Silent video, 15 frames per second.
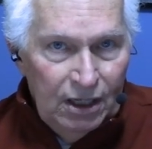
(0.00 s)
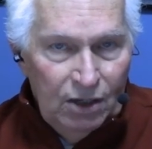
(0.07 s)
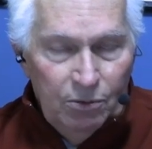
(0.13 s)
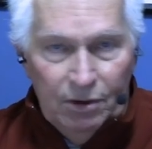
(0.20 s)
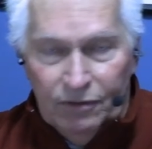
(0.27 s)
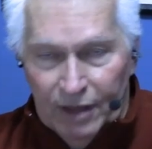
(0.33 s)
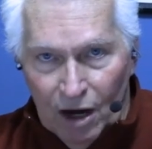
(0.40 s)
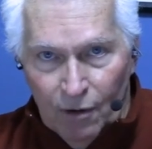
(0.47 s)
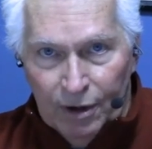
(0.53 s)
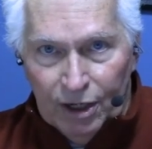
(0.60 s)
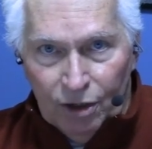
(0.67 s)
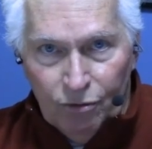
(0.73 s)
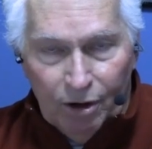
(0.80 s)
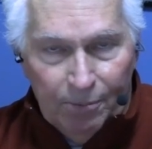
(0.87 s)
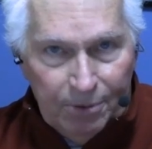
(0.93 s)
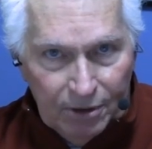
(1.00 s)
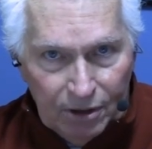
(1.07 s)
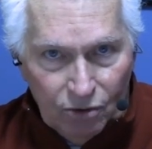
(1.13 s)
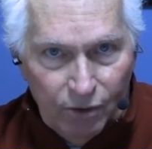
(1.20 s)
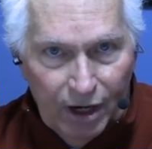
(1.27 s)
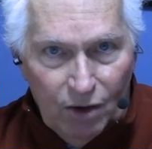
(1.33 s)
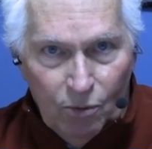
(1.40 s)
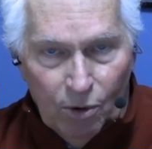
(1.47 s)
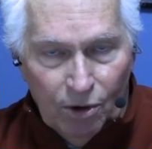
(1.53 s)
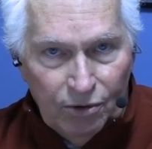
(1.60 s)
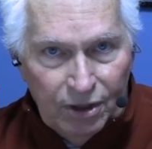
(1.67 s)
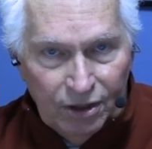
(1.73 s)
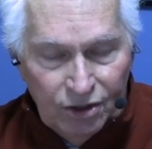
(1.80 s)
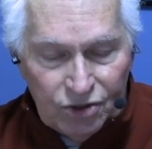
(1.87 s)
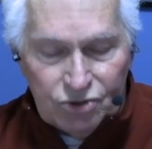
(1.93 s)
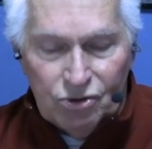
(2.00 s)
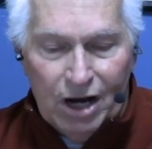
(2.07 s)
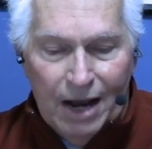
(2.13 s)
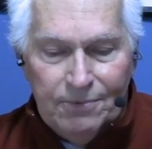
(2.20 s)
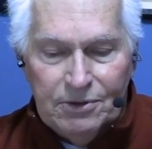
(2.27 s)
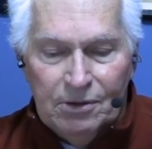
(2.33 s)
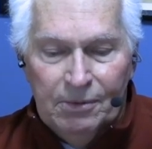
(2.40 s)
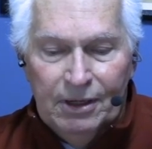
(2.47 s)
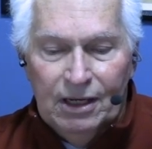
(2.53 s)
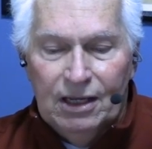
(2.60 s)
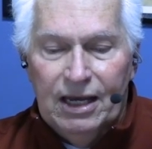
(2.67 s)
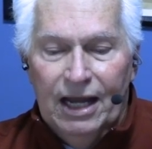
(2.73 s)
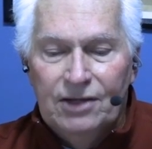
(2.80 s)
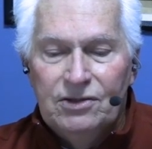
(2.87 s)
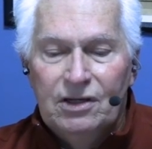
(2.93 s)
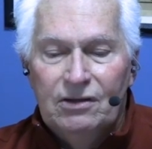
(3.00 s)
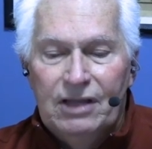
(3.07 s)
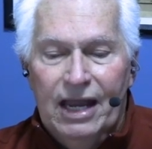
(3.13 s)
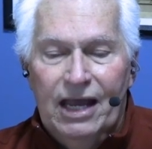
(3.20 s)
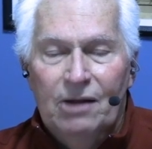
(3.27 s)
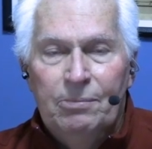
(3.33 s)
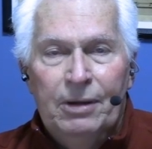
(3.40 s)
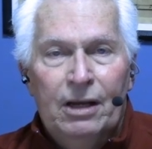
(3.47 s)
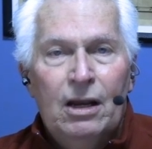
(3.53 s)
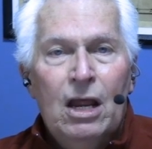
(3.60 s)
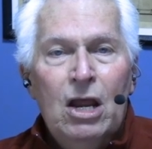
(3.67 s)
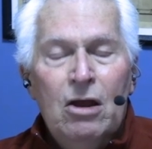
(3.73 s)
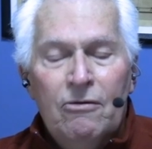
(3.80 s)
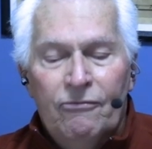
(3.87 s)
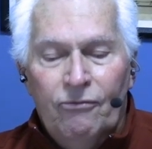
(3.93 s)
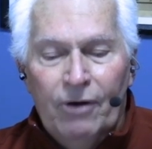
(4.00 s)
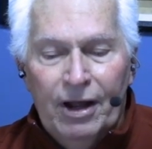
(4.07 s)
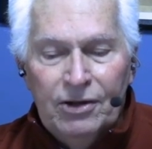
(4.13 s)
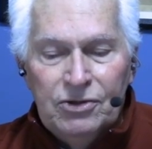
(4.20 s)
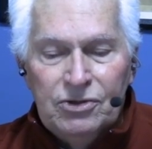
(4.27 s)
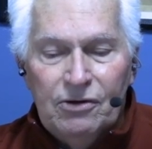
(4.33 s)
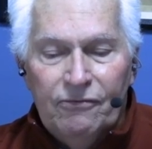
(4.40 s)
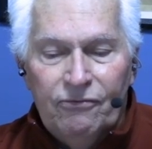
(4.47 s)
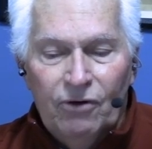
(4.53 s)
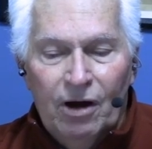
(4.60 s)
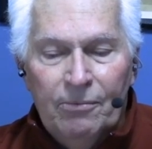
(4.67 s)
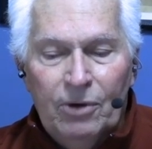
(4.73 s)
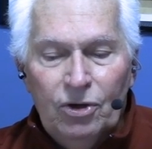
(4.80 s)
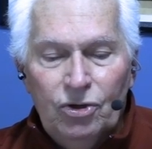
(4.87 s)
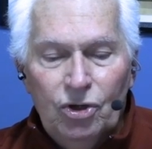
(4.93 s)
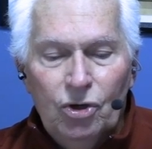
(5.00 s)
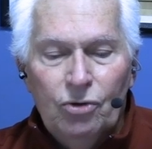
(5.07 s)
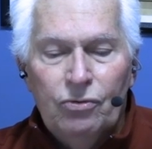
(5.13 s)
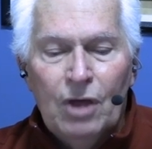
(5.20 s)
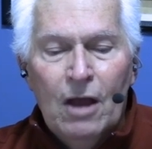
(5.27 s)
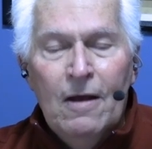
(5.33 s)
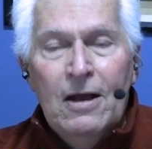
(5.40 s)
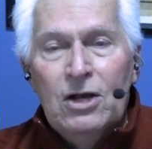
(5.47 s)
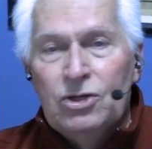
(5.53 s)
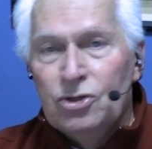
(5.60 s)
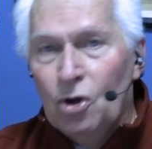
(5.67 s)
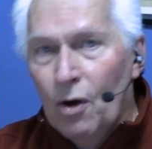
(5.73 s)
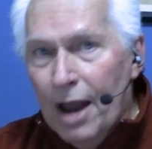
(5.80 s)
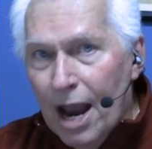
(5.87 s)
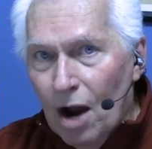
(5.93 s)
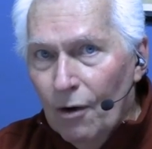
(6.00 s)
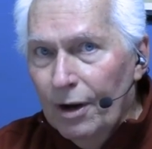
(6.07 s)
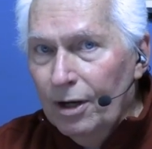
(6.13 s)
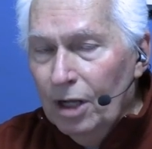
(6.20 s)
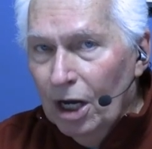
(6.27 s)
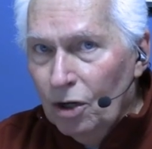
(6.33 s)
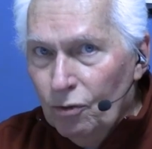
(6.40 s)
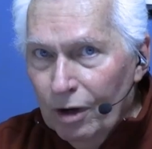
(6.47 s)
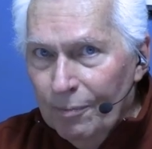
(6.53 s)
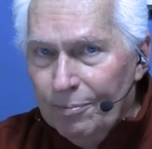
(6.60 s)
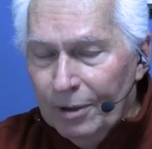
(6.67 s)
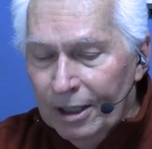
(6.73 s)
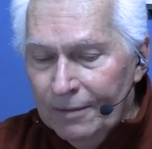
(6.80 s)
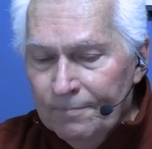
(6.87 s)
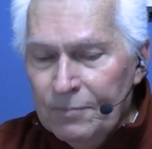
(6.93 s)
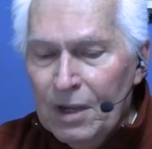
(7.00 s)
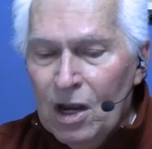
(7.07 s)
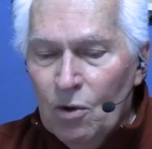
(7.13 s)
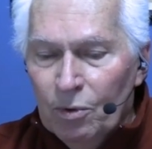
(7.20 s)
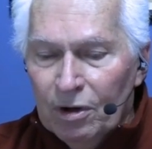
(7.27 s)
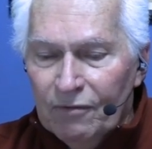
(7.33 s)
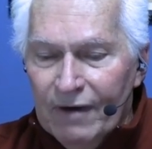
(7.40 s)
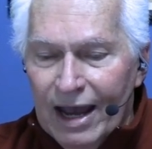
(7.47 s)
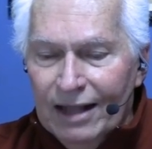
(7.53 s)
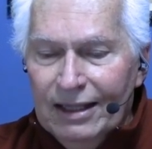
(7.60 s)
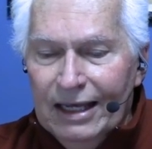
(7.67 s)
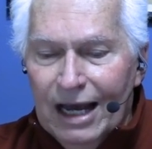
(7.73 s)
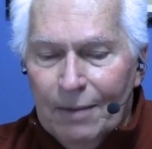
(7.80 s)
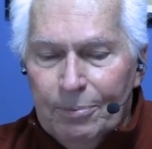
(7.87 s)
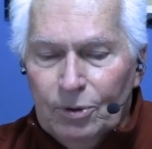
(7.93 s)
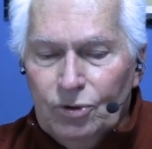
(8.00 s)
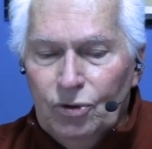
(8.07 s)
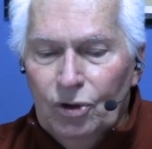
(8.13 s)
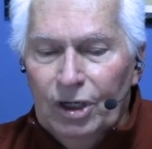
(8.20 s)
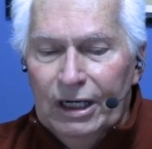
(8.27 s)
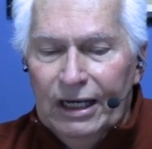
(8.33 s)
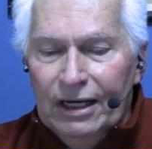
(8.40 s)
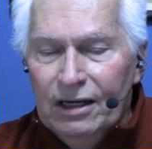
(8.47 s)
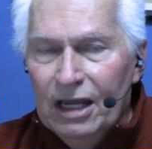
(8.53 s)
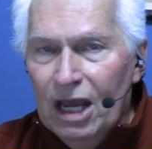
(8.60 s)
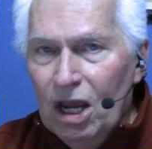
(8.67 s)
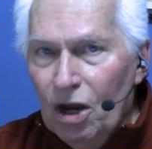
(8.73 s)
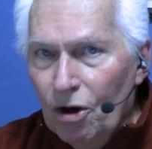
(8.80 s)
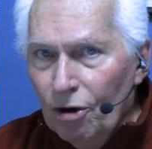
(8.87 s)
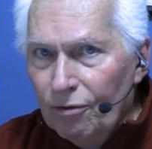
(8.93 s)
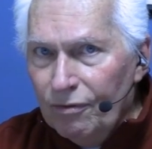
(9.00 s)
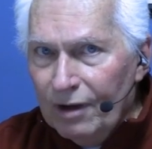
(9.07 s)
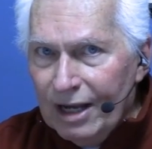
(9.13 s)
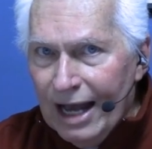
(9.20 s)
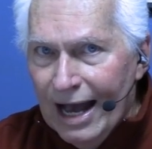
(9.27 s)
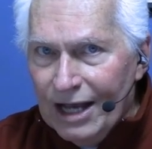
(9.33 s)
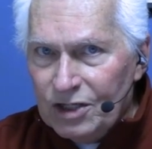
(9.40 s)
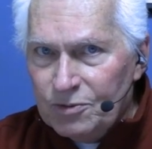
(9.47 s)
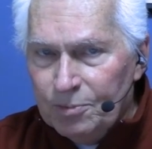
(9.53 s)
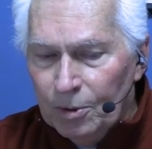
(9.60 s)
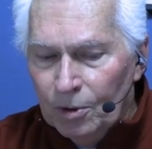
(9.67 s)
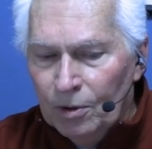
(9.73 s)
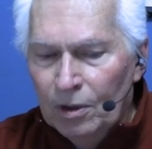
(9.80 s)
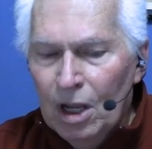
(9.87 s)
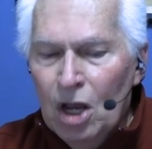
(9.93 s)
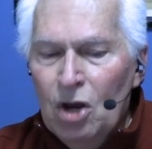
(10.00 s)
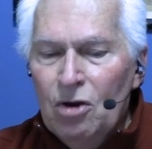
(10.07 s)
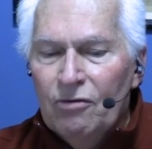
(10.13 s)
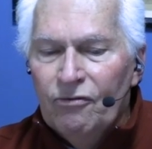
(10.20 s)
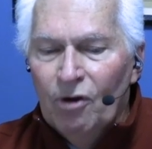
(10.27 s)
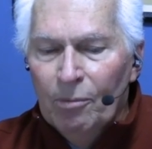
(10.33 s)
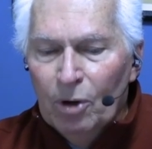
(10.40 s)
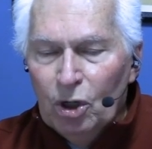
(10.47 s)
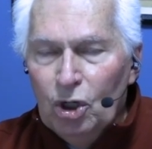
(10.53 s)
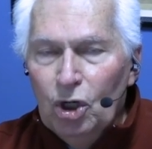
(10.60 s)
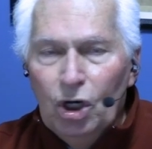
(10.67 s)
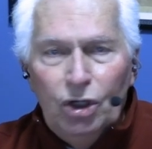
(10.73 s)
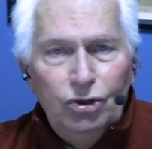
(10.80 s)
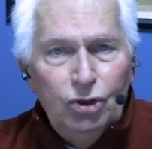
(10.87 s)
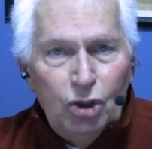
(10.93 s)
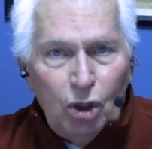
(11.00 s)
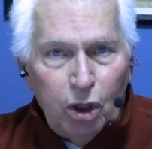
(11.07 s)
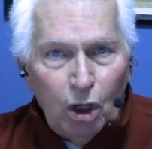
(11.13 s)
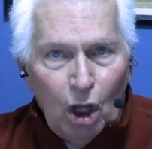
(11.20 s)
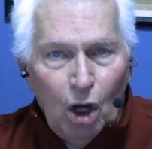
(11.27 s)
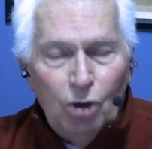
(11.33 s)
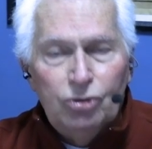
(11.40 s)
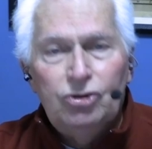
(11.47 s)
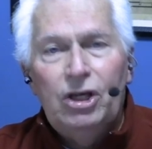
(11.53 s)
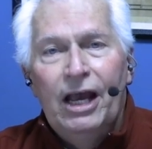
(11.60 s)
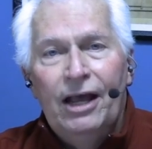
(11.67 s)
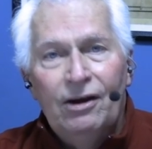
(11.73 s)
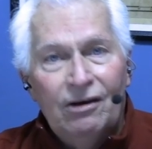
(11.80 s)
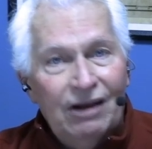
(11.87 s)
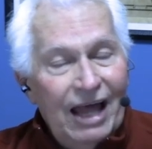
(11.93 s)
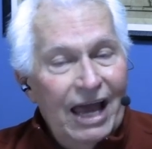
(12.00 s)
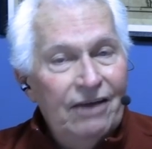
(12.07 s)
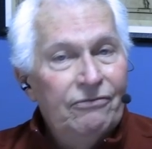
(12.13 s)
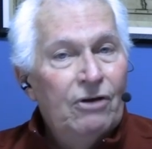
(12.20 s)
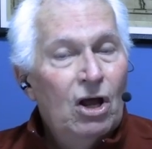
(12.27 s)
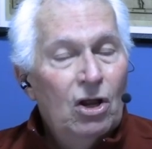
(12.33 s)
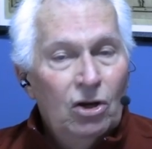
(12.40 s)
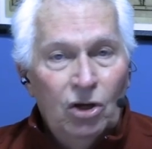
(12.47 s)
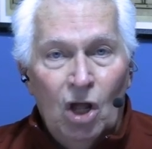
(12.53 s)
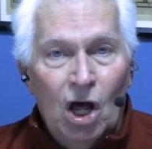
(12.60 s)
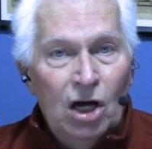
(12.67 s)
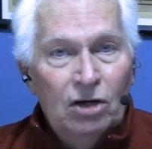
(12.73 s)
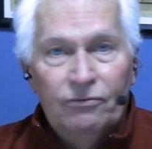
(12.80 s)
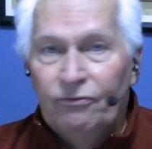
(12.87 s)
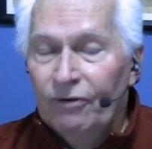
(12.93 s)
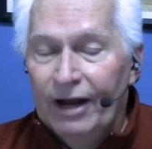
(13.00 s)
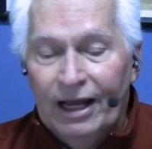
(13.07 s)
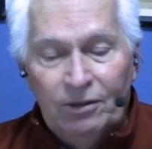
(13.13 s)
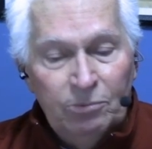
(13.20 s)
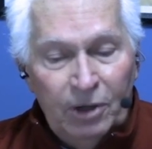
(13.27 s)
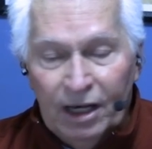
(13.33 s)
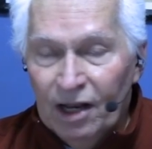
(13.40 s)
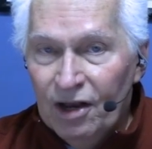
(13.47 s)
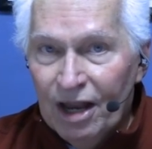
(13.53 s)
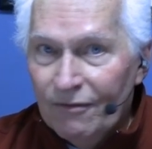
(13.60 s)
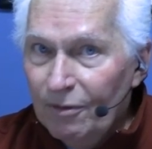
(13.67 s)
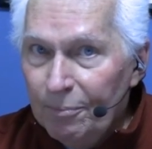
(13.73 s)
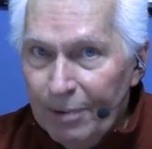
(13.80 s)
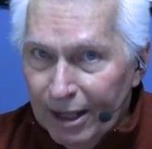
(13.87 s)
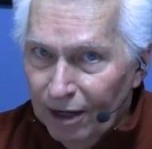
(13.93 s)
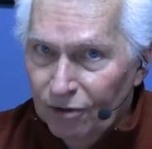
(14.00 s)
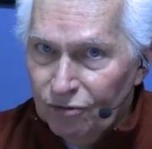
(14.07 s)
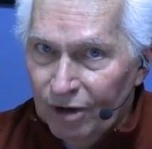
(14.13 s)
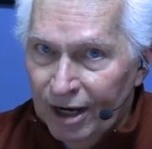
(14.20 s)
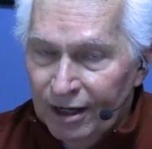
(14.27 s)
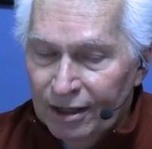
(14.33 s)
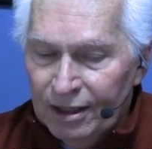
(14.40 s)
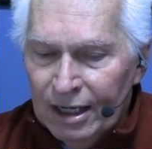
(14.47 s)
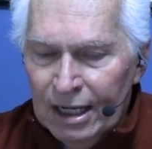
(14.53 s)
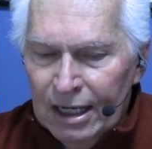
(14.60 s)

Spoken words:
with Herod Agrippa. The Greek word that describes him indicates that they had been friends from youth. So Herod Agrippa would have had the opportunity to hear the gospel from a good, close, and lifelong friend, but it never penetrated